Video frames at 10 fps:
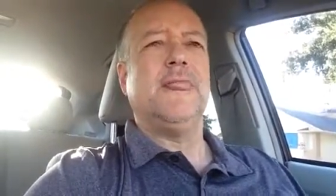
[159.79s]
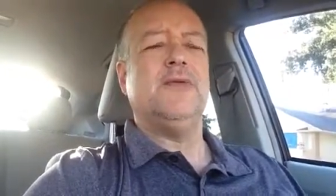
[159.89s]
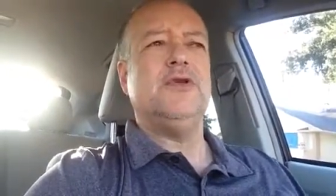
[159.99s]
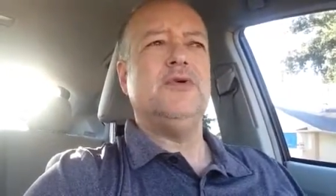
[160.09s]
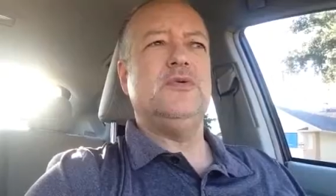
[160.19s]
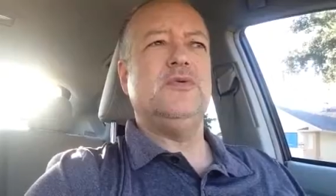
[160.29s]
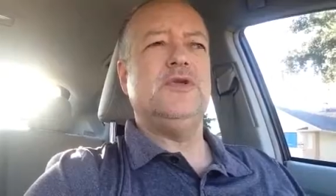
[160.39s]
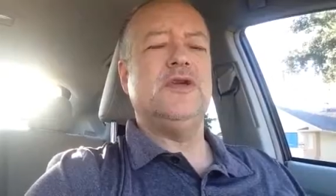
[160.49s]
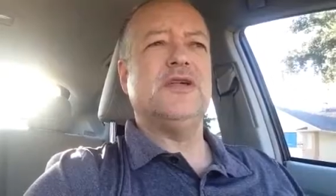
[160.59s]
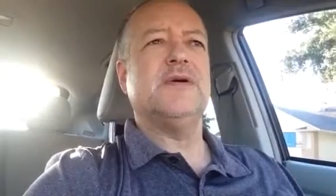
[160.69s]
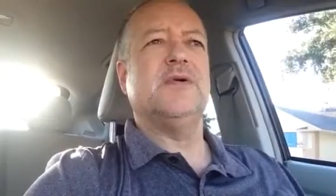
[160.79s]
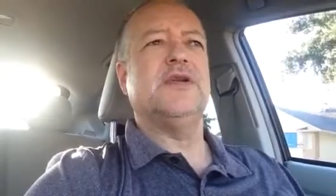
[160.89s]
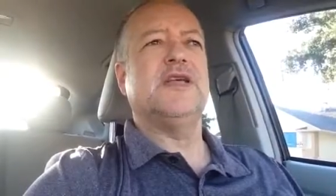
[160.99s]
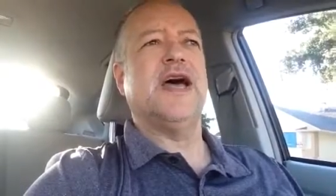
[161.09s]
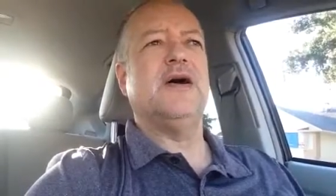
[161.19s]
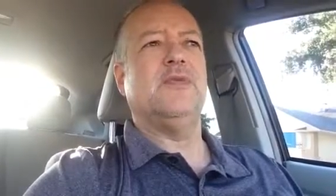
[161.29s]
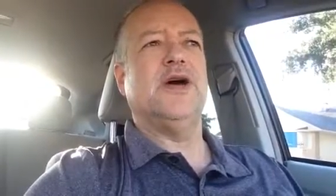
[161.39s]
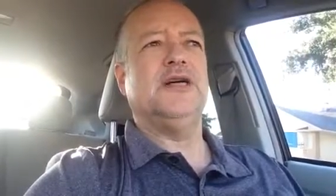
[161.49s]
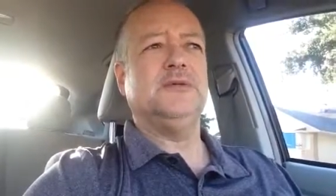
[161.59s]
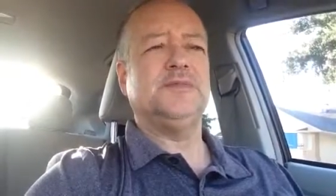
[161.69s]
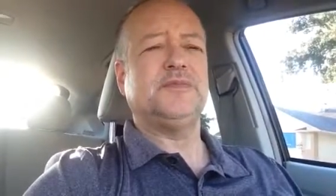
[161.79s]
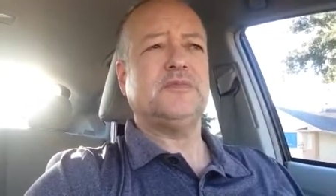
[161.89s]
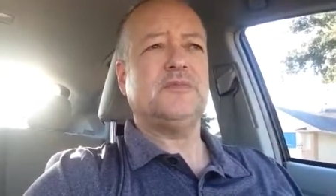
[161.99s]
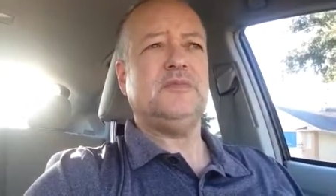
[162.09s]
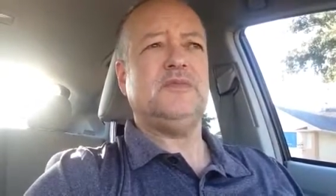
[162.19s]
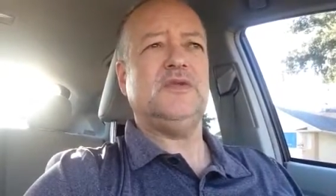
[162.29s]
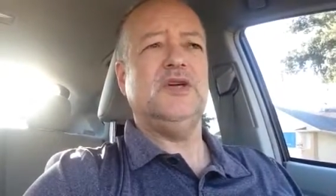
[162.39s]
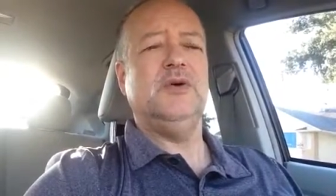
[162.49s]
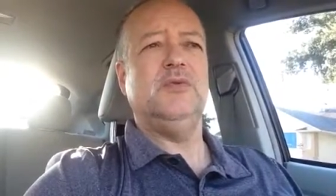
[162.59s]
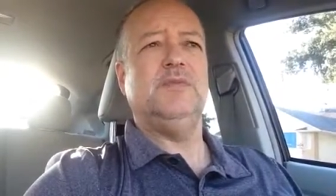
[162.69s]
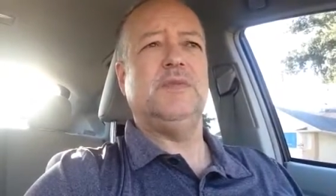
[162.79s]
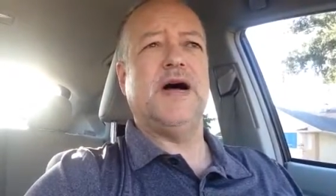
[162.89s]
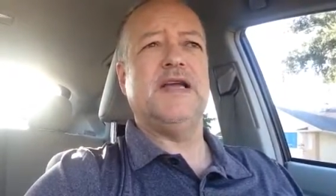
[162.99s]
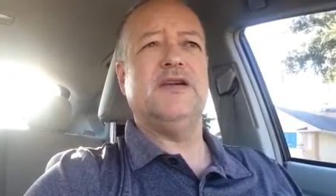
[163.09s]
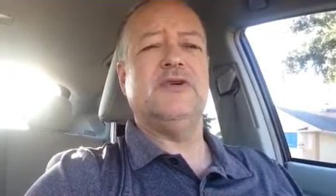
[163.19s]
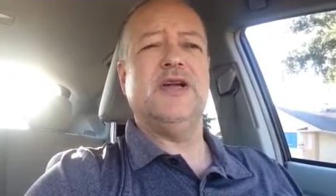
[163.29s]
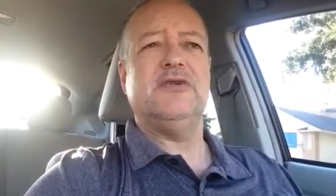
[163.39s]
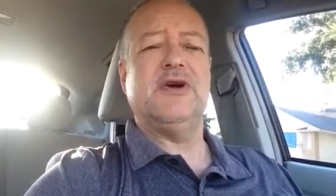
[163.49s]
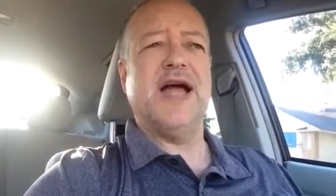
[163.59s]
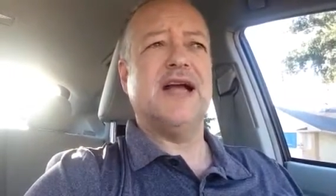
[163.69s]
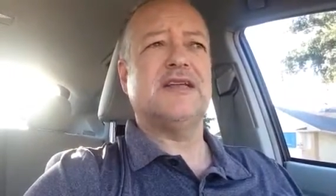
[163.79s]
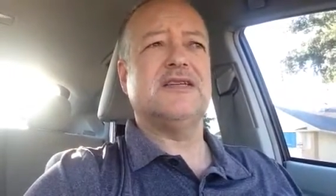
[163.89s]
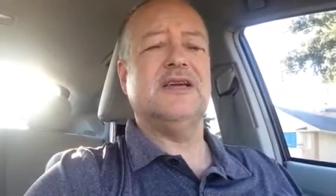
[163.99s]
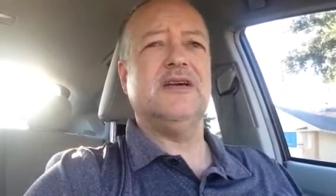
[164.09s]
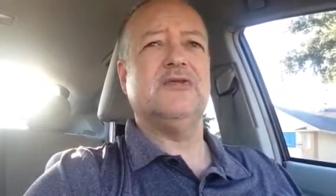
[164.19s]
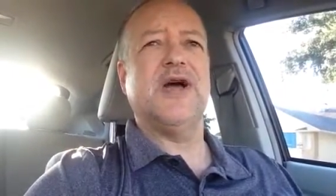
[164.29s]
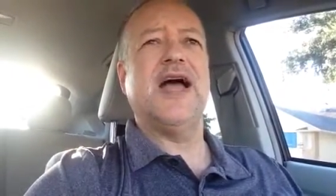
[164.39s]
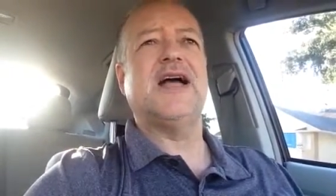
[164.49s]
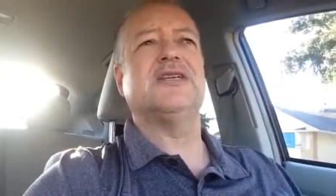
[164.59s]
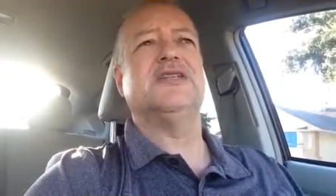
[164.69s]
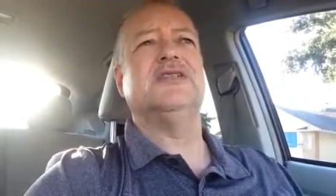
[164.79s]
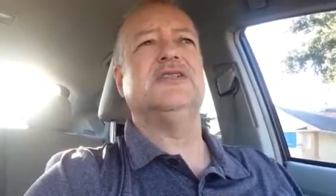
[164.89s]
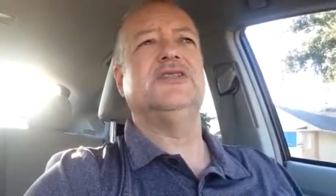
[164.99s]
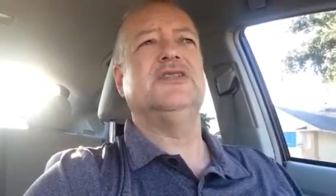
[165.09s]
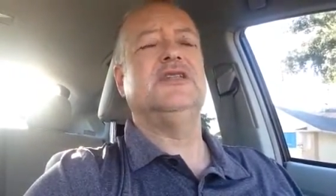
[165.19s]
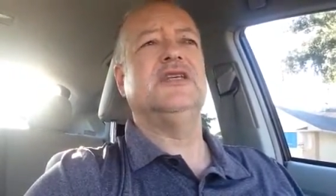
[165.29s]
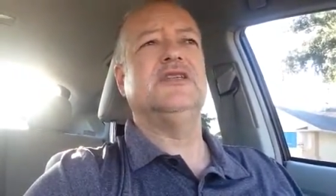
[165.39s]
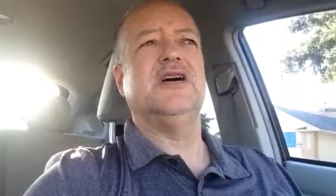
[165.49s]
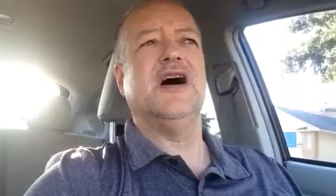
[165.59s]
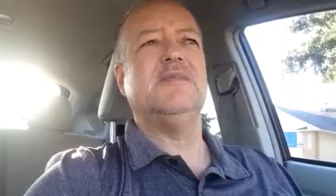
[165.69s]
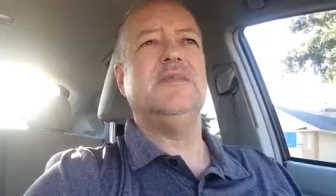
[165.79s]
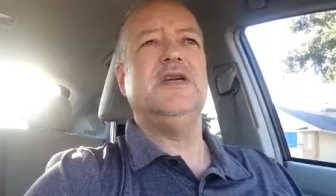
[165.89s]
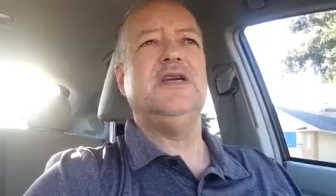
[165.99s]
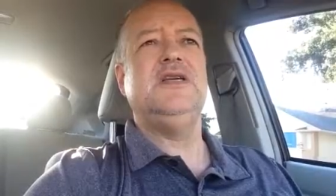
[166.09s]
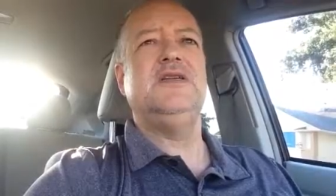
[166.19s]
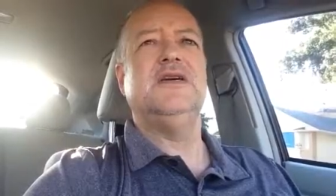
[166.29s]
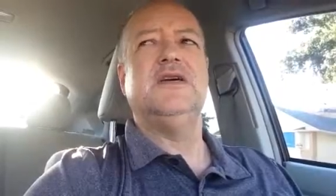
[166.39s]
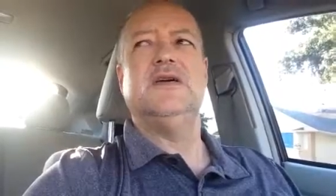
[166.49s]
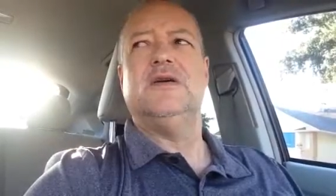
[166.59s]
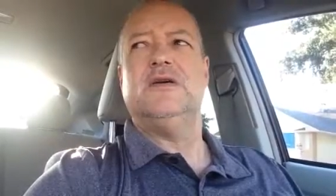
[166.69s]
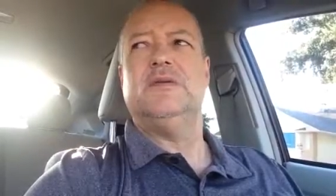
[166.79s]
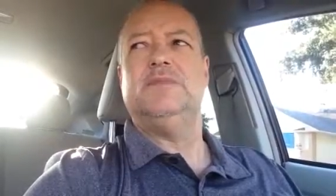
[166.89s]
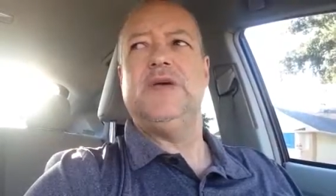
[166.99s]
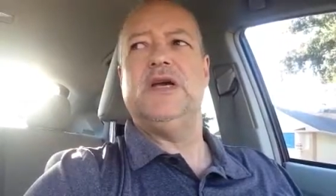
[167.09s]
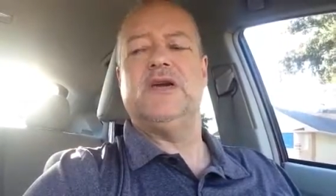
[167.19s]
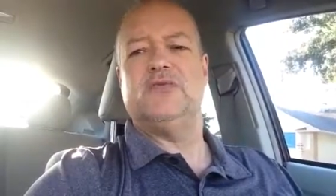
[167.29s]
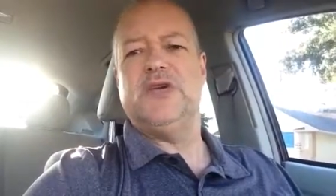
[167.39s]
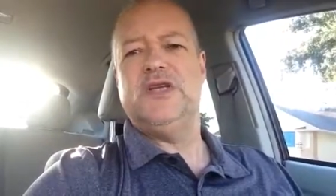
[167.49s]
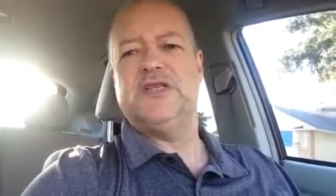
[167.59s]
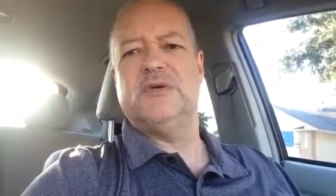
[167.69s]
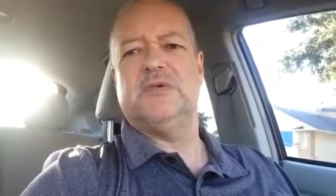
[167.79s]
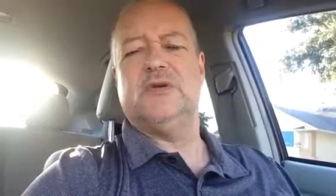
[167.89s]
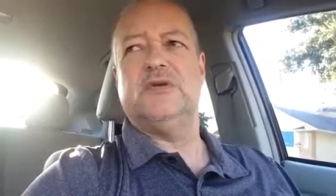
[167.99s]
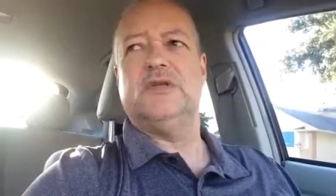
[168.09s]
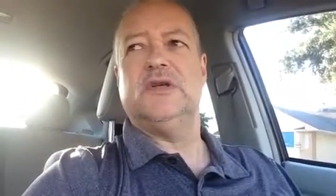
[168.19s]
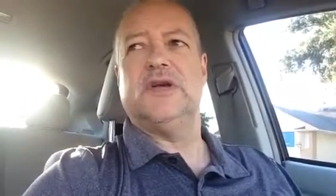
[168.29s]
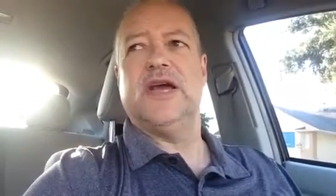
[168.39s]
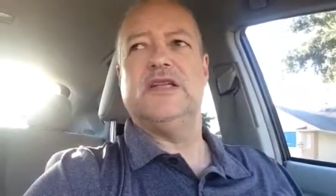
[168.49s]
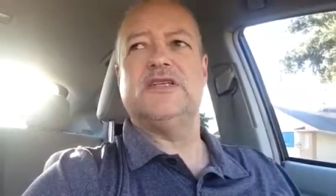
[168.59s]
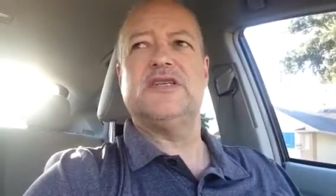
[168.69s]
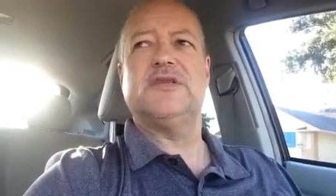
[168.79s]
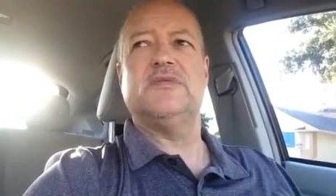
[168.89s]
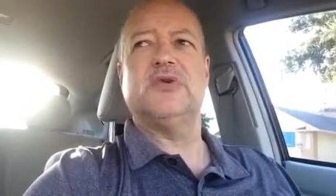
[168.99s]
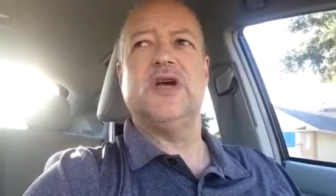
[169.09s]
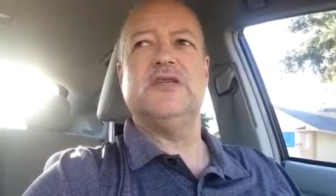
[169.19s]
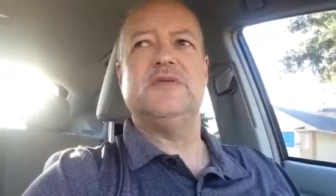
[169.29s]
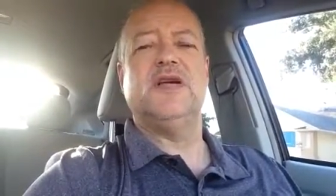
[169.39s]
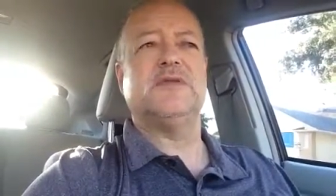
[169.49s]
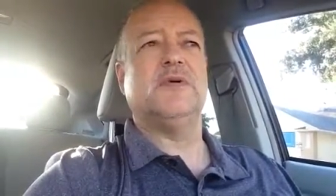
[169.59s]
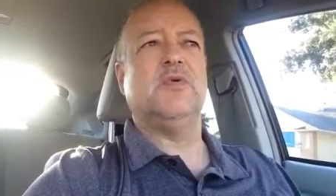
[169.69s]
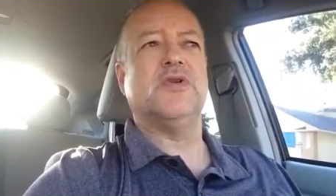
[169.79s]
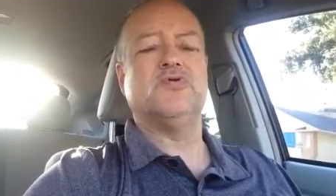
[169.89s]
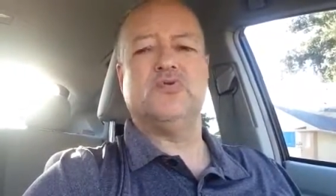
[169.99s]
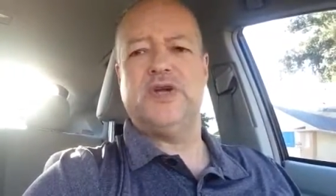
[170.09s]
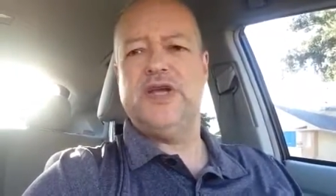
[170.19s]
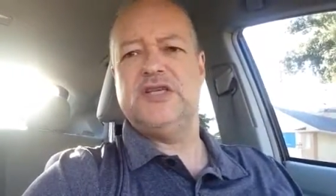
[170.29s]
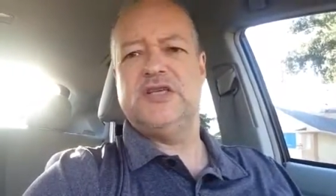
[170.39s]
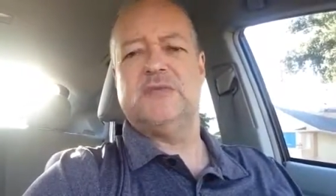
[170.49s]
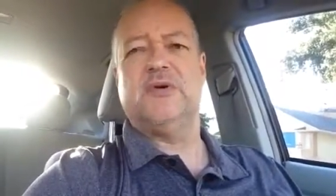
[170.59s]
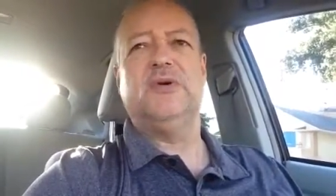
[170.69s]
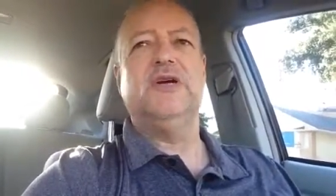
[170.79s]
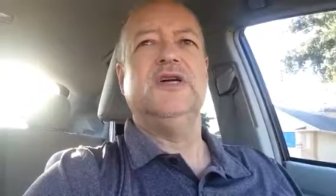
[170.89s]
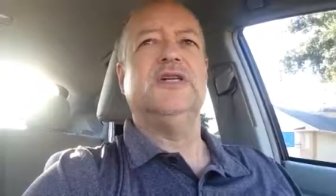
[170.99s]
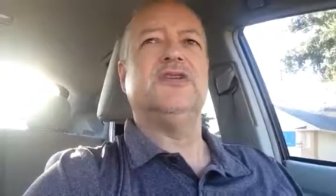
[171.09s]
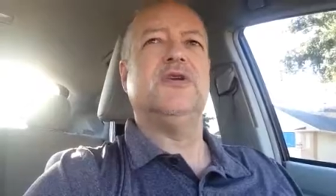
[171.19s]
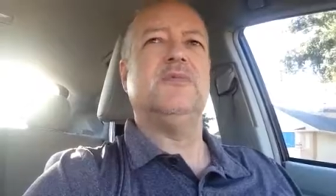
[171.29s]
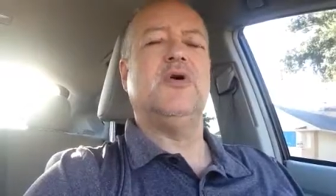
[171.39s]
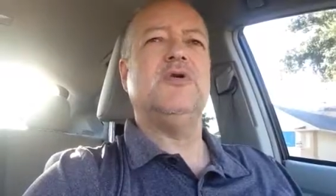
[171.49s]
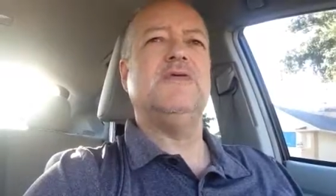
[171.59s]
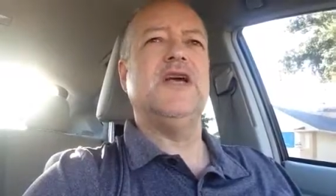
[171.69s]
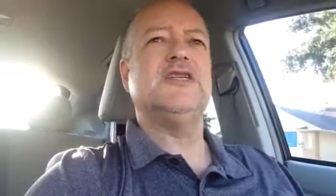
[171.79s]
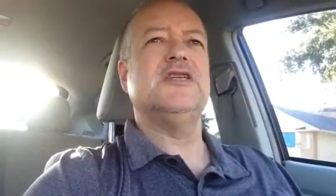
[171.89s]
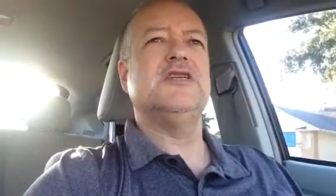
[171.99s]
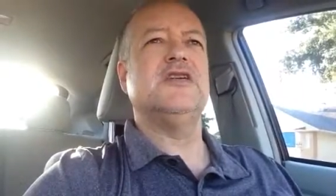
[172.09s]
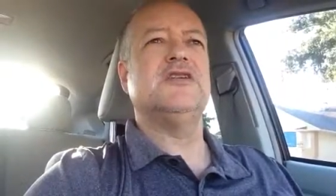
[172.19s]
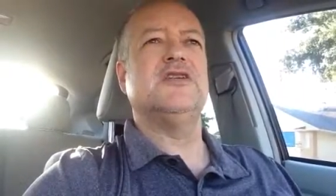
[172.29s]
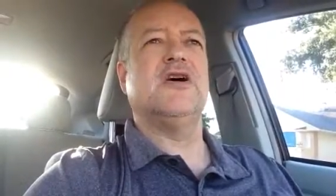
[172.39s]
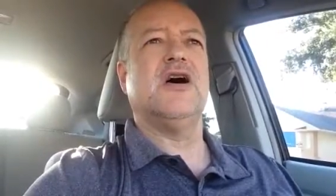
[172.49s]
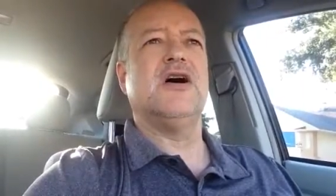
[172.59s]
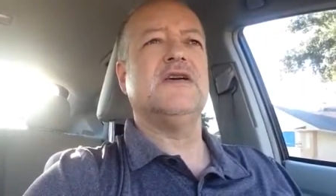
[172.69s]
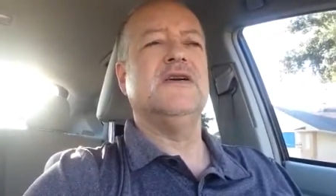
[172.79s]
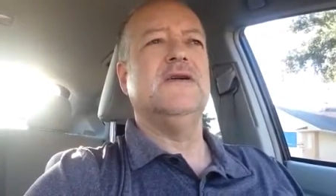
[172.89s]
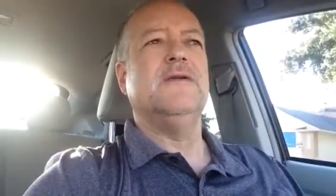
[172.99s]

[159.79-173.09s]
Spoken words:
when you think about it that way, by interactions does not mean being unreasonable, okay? This system trains, it's about what's reasonable. So the motivation is the dog